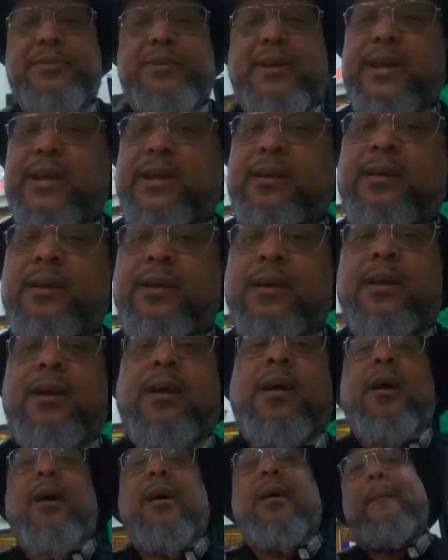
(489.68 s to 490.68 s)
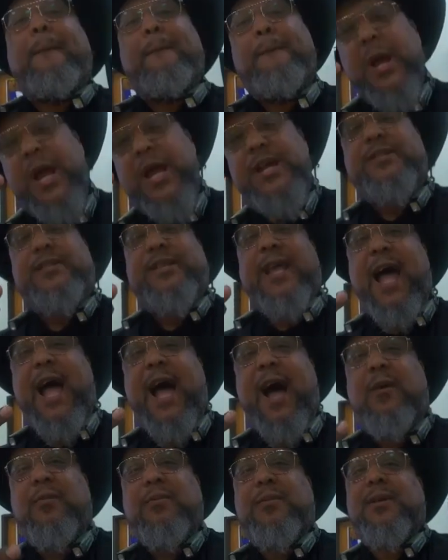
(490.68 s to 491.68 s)
I'm saying. Peace
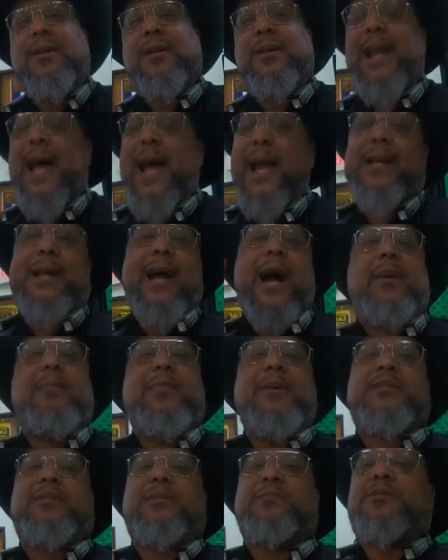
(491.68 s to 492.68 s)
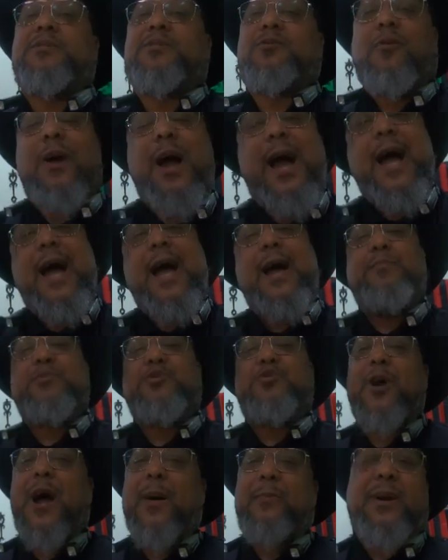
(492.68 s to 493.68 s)
out. Like, comment,
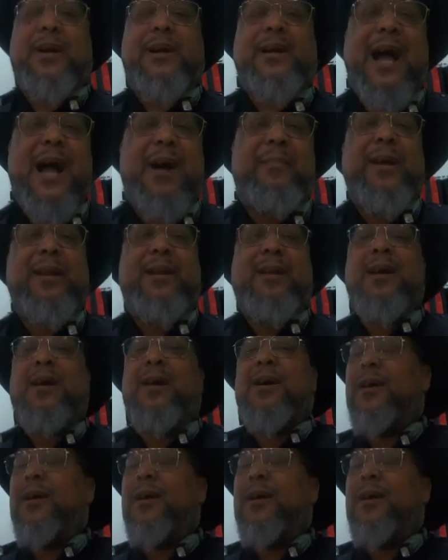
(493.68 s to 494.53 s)
subscribe, drop a comment.